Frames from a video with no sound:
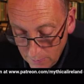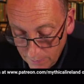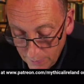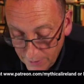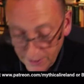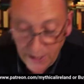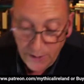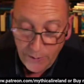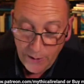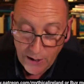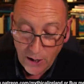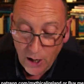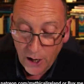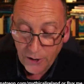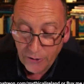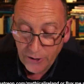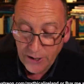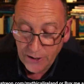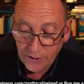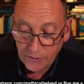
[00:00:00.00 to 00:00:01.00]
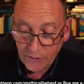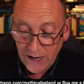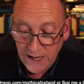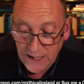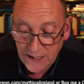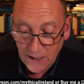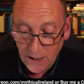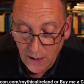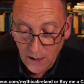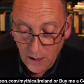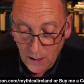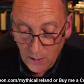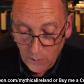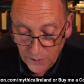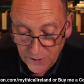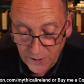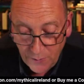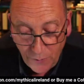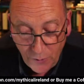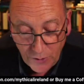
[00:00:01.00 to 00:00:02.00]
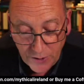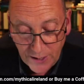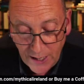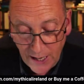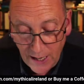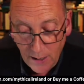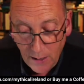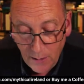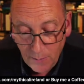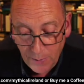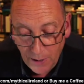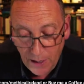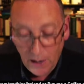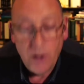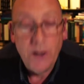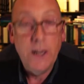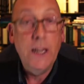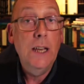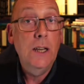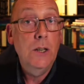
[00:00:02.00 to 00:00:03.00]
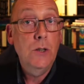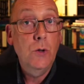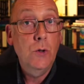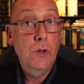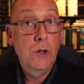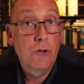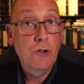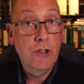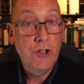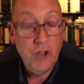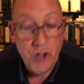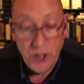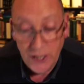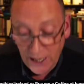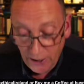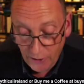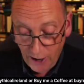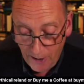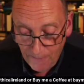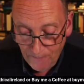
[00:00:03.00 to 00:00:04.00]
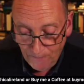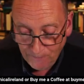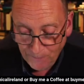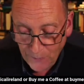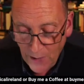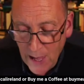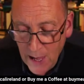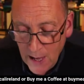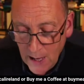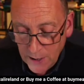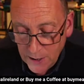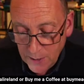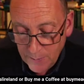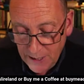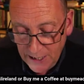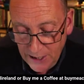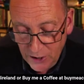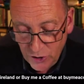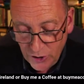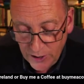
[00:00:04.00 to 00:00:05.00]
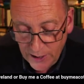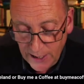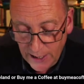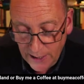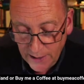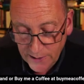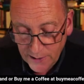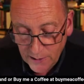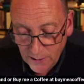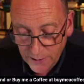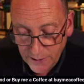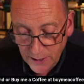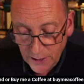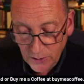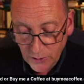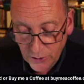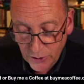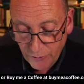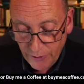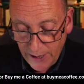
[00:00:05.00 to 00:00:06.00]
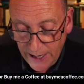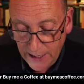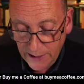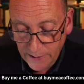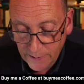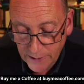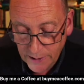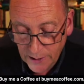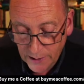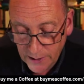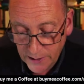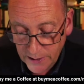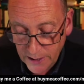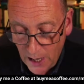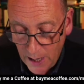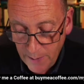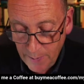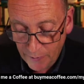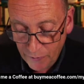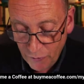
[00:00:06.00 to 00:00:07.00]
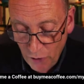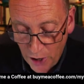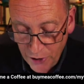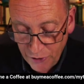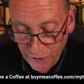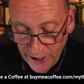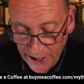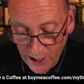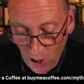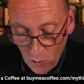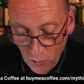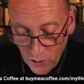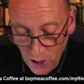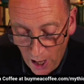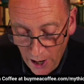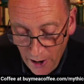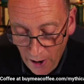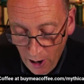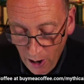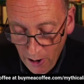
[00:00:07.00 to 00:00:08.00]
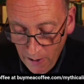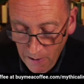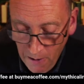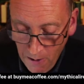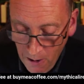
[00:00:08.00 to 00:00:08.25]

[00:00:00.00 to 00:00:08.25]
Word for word: But anyway, Connery the Great was the first king belonging to the Christian era. The Milesian kings continued to reign till the time of Roderick O'Connor.